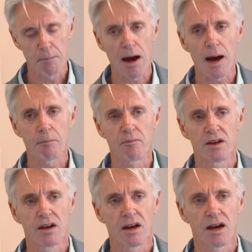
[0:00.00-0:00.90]
PARP.
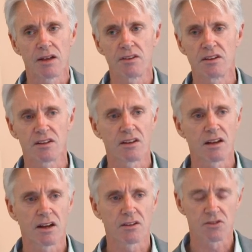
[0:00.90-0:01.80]

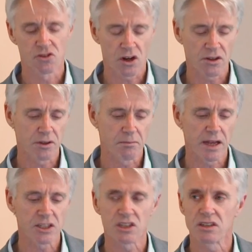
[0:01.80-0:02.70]
As Jonathan
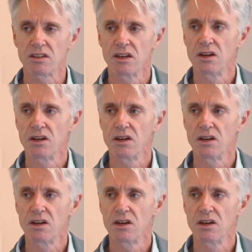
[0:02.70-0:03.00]
mentioned,